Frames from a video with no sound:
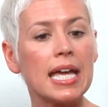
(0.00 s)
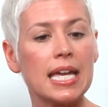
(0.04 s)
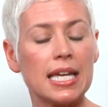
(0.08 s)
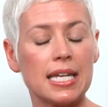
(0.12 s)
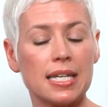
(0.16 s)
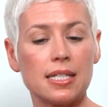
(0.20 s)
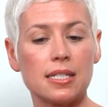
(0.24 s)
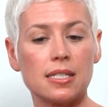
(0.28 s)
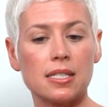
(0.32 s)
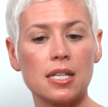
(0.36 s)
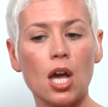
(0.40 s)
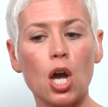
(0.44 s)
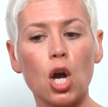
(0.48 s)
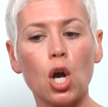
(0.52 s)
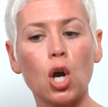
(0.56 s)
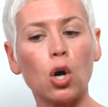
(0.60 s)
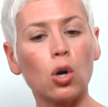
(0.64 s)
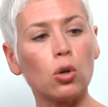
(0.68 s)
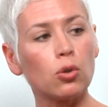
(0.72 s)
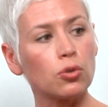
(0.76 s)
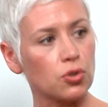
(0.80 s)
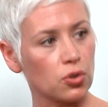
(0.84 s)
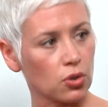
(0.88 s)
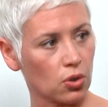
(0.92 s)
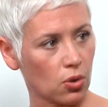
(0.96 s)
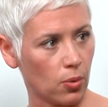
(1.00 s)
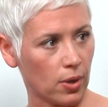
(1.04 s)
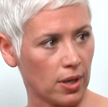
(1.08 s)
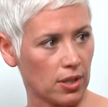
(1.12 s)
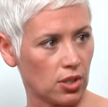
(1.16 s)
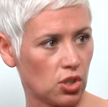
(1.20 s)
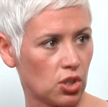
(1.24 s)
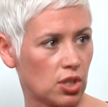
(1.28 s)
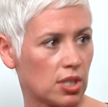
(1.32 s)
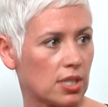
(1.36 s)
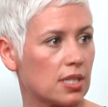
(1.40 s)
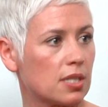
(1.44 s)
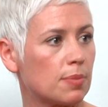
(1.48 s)
is culture
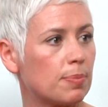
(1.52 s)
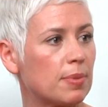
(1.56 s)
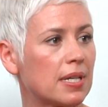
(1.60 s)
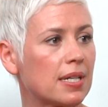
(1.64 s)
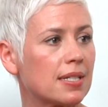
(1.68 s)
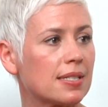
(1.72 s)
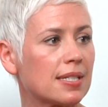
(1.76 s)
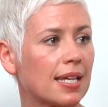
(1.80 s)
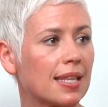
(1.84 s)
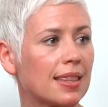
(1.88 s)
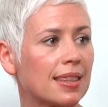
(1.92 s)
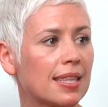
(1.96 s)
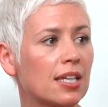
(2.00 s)
questions, because I